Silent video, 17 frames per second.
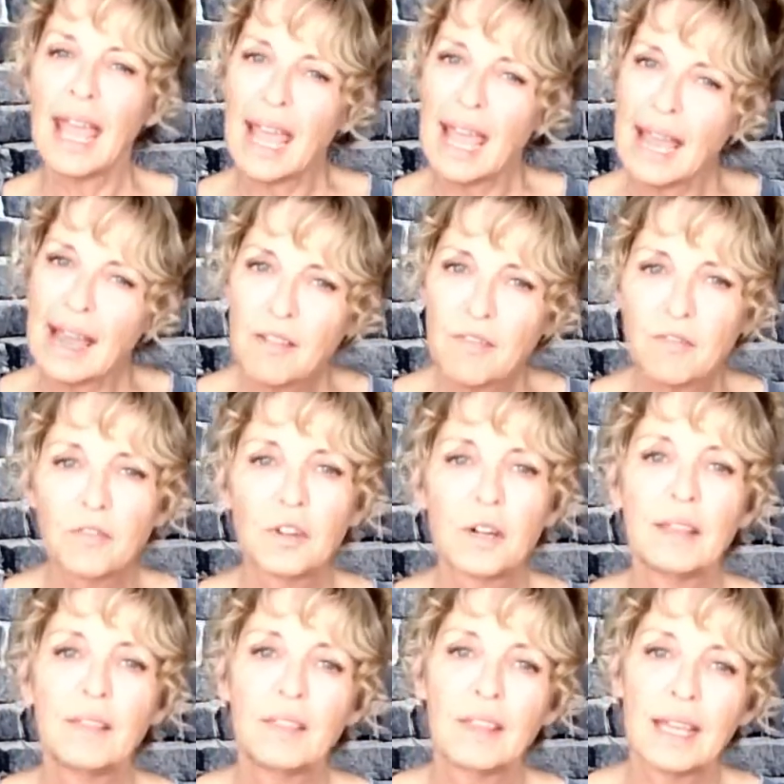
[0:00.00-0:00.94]

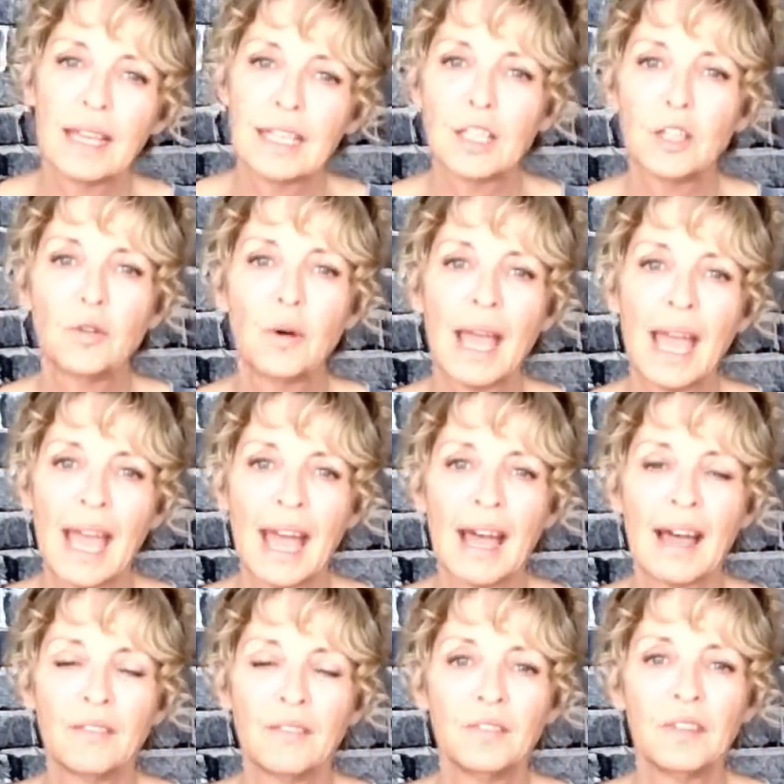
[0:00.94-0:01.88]
everything you
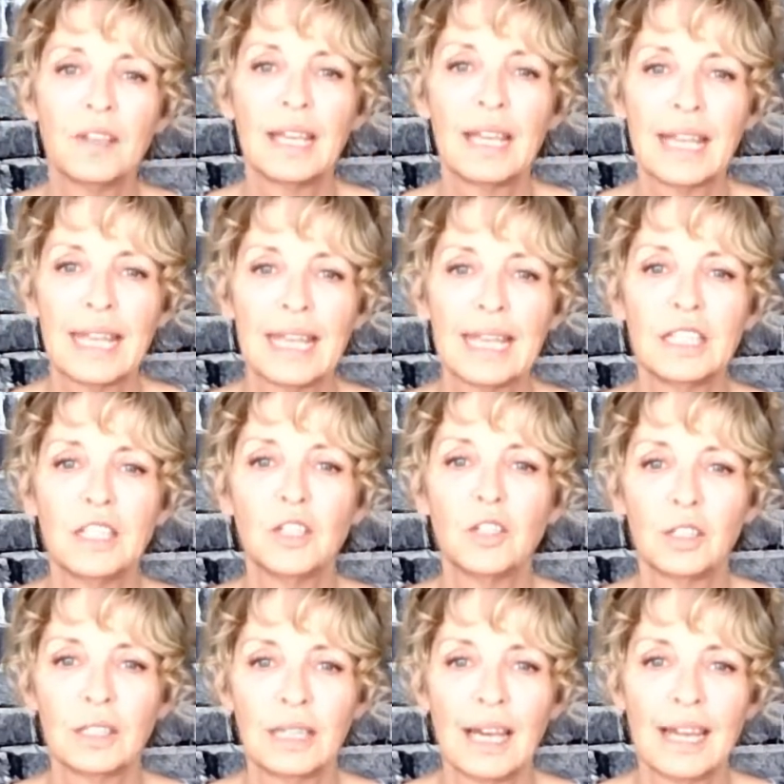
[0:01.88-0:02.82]
have in
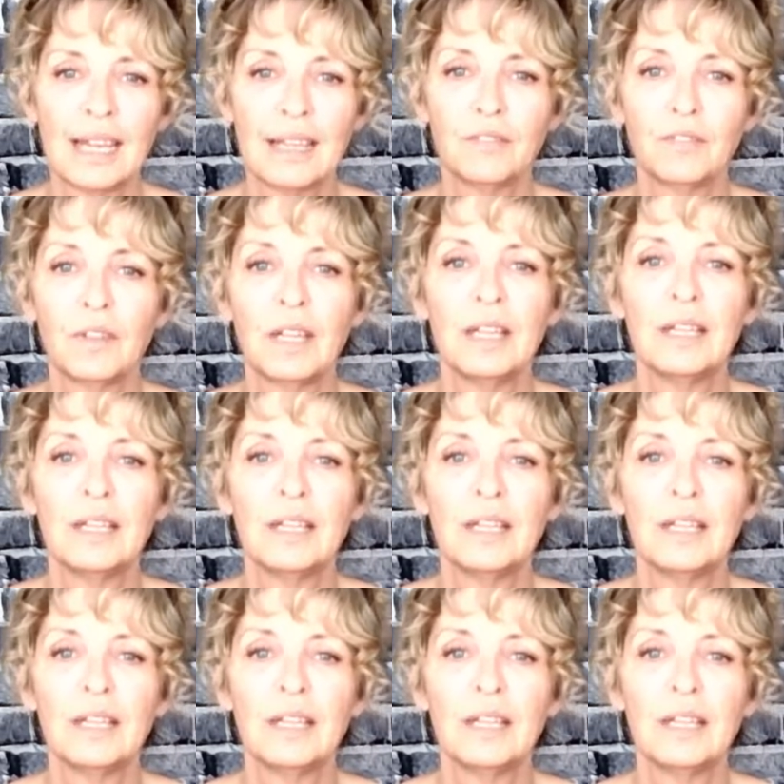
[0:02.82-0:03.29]
your life.